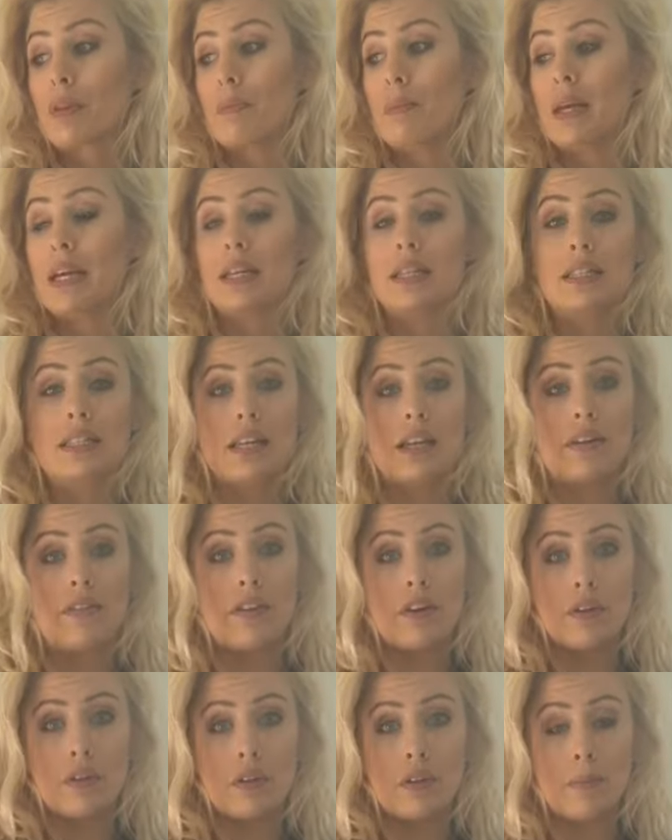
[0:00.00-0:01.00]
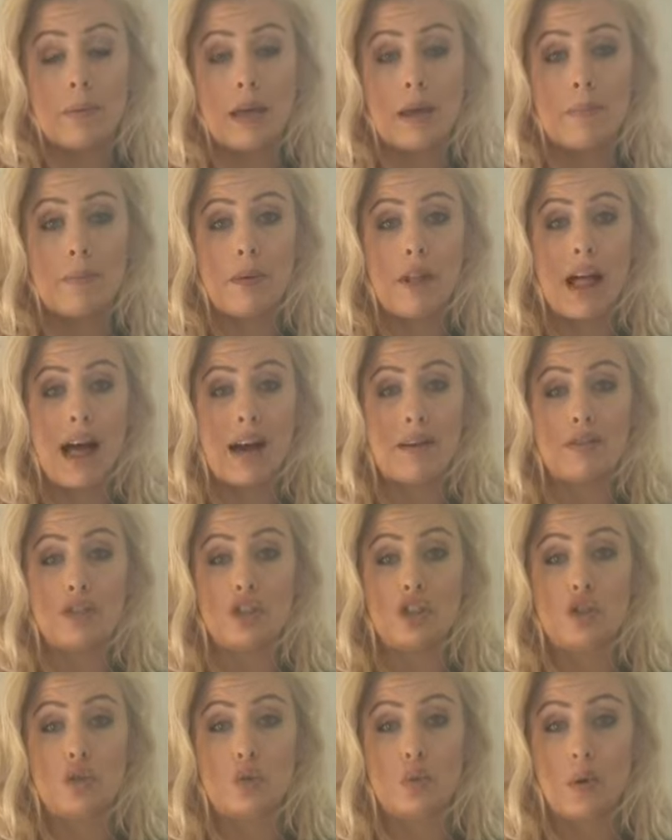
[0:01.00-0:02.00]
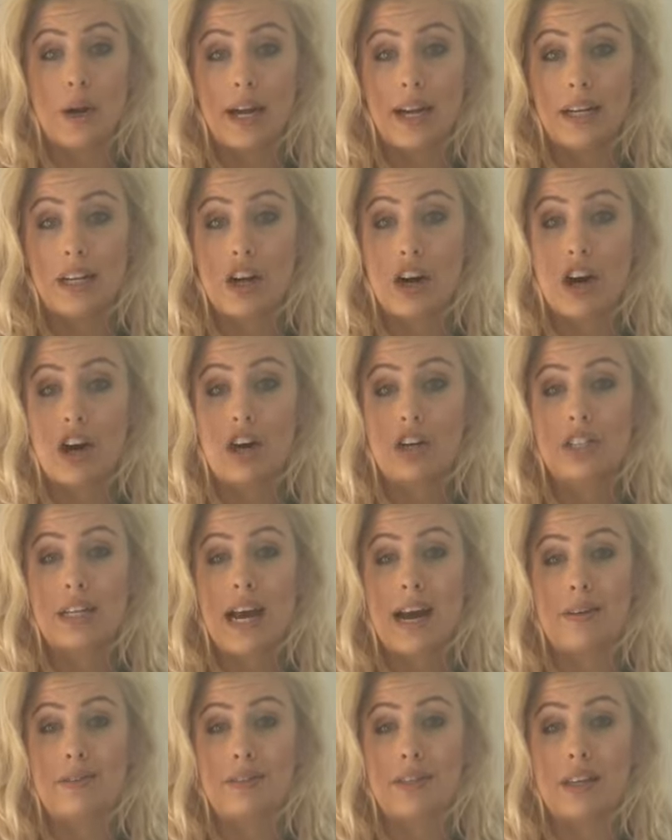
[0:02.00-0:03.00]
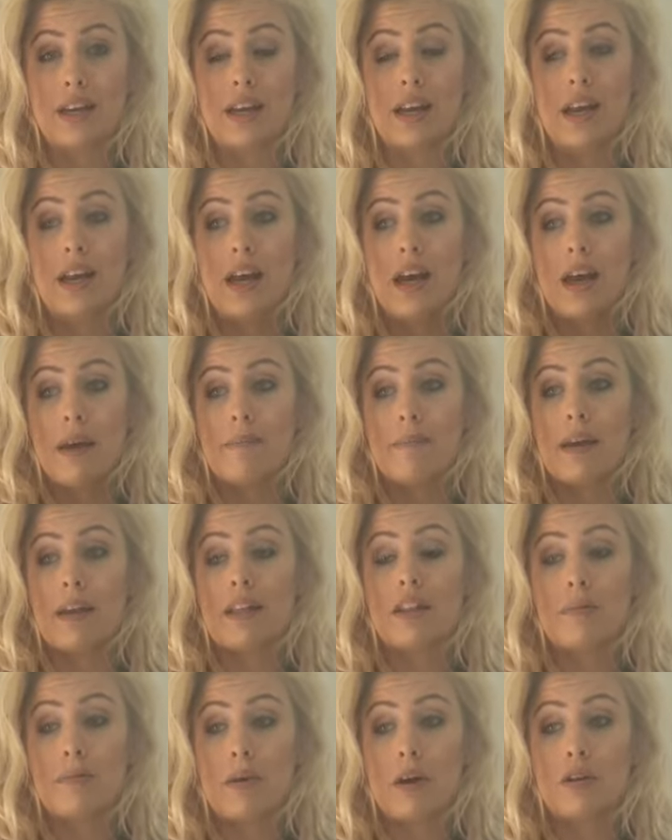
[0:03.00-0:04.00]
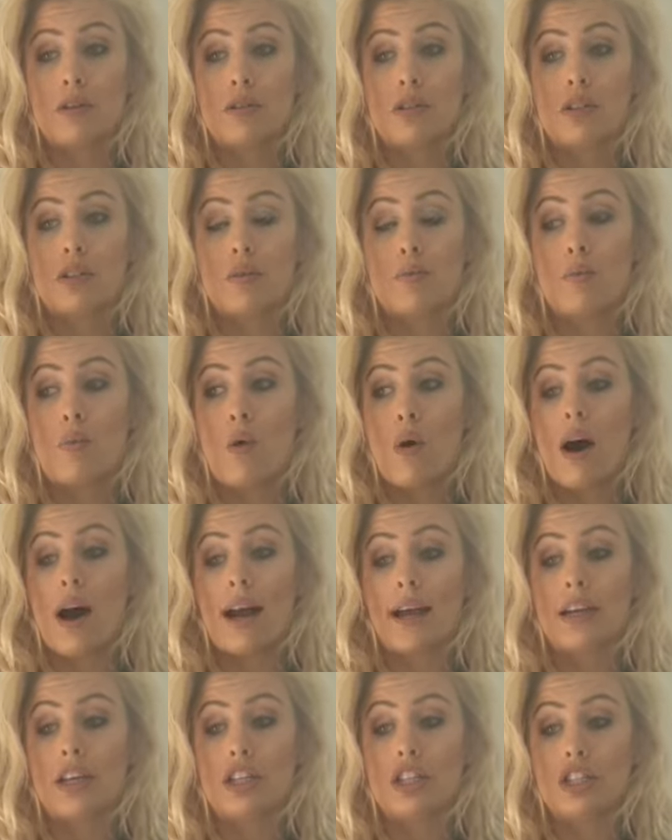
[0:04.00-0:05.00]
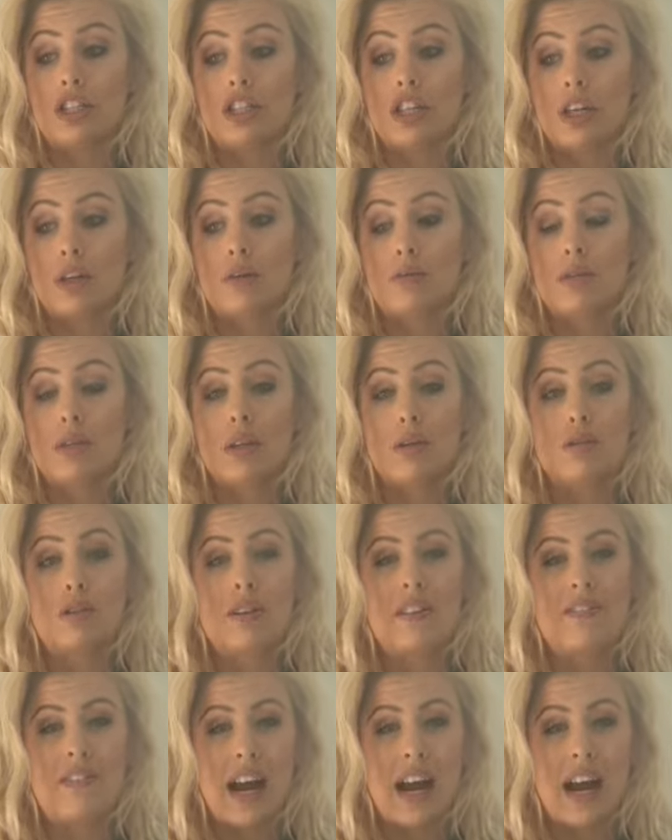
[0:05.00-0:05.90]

be considerate of other people, how to train hard, how to make the most of what I can do. So just